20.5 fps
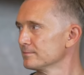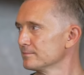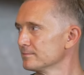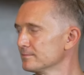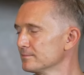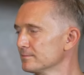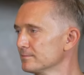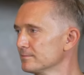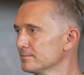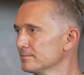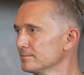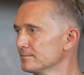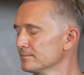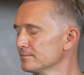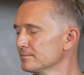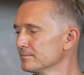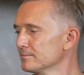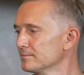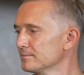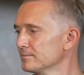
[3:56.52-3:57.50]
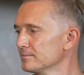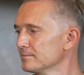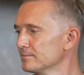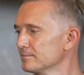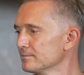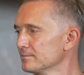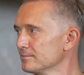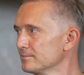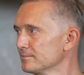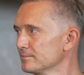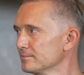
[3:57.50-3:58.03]

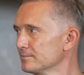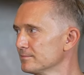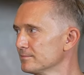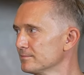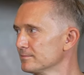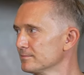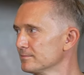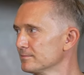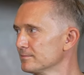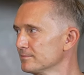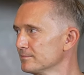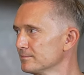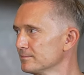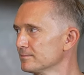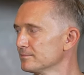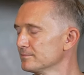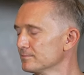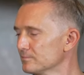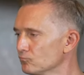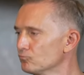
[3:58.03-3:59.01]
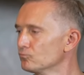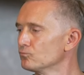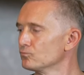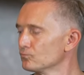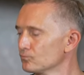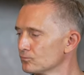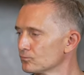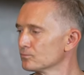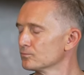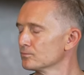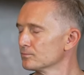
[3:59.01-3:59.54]

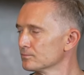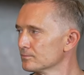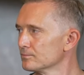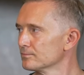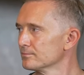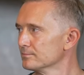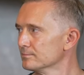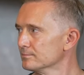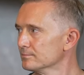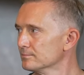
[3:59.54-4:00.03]
(silent)